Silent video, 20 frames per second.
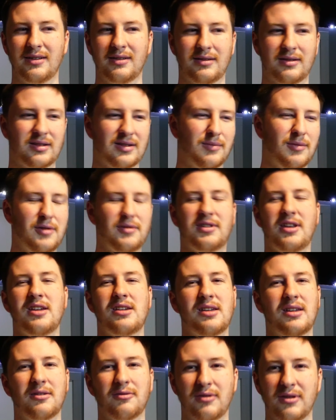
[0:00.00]
because I'm not
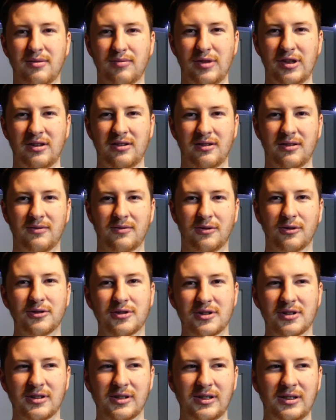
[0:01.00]
taking it with me,
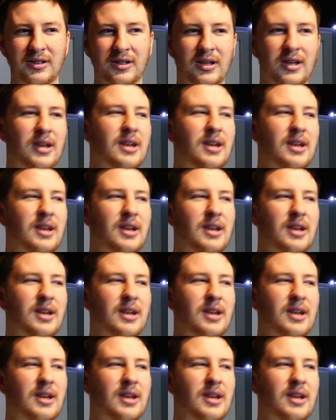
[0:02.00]
unfortunately.